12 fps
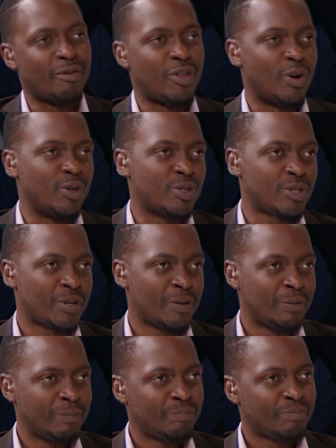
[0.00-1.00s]
of those. Mm
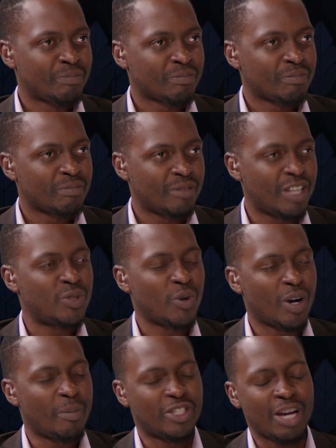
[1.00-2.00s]
-hmm. Let's yeah.
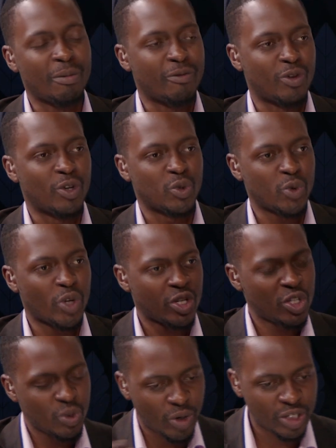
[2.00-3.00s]
talk about some of those. We
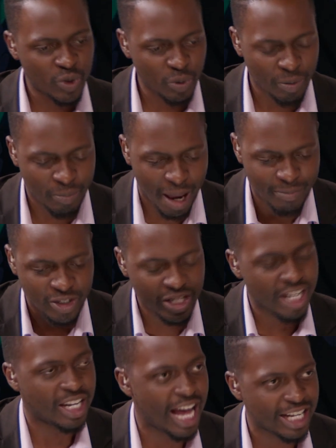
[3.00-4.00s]
just want to perhaps
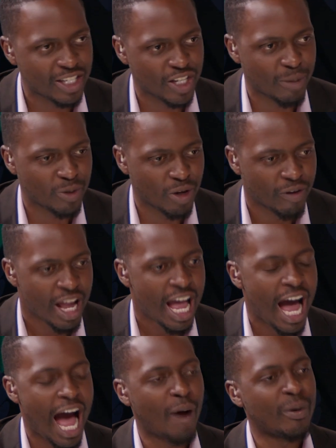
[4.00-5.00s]
shed light in terms of
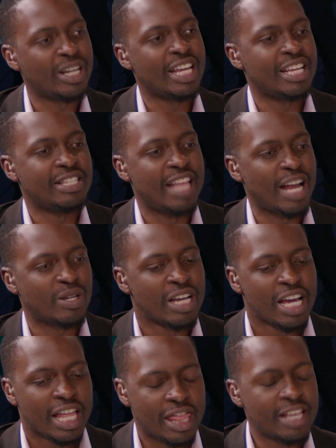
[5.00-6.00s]
how it is that
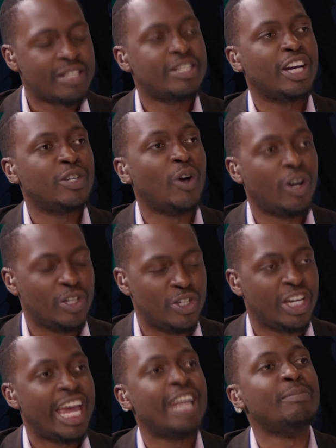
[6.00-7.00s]
this technology
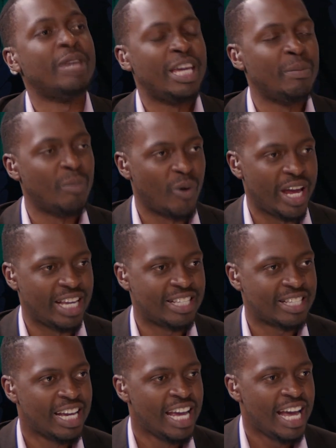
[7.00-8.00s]
can be
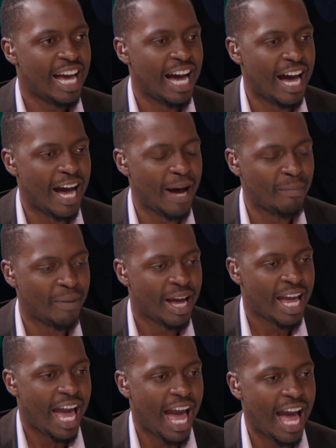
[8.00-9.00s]
embraced mm-hmm. um,
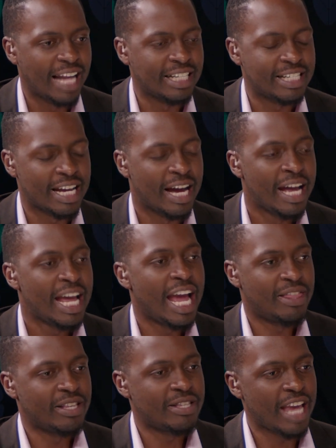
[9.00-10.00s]
and uh,
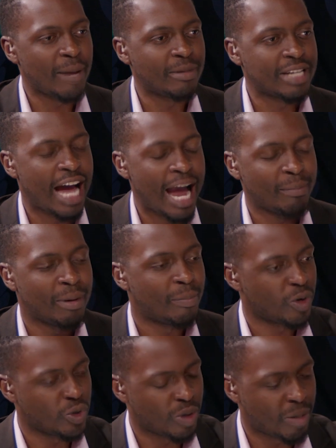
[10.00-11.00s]
at the same time
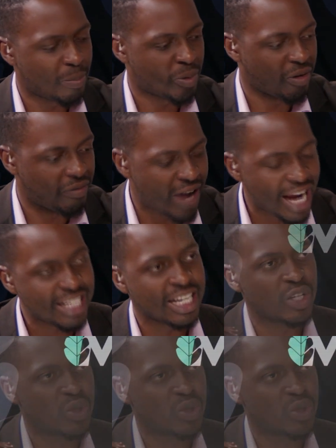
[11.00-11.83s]
pro providing a